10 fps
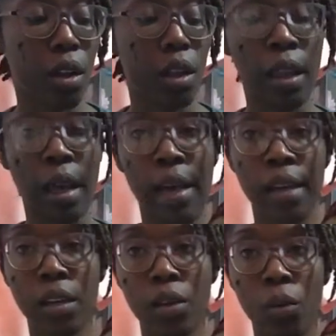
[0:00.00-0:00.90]

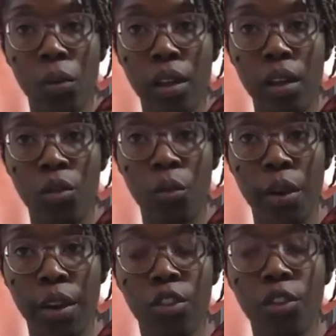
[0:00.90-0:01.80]
line is where I
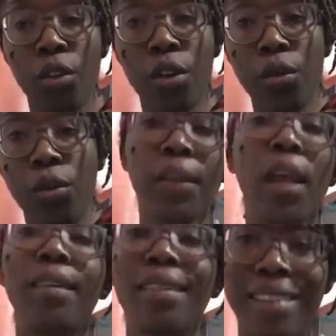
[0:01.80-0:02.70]
start, or
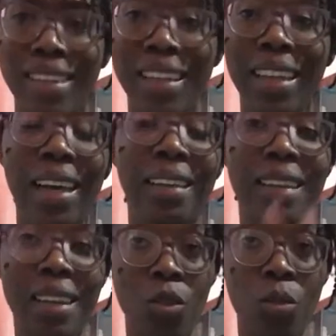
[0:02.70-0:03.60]
the thin line,
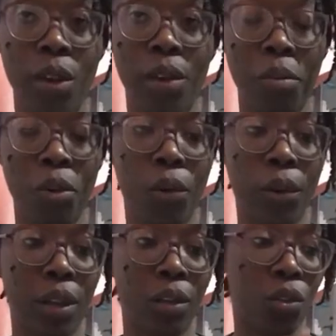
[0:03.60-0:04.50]
that's where I'm
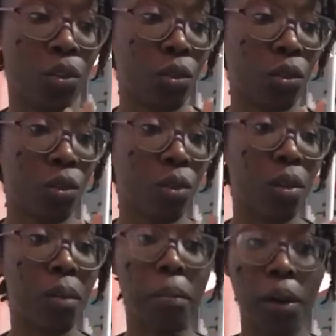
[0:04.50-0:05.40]
going to
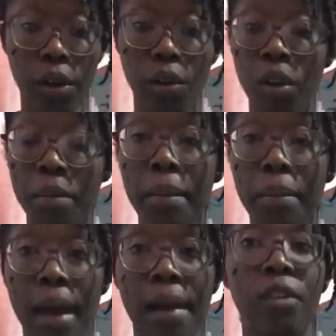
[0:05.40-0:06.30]
mark on my
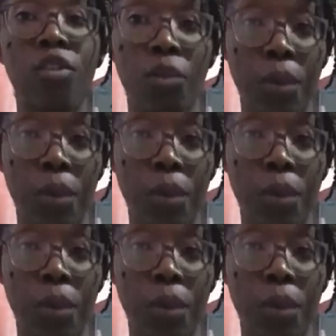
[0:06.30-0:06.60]
pattern so I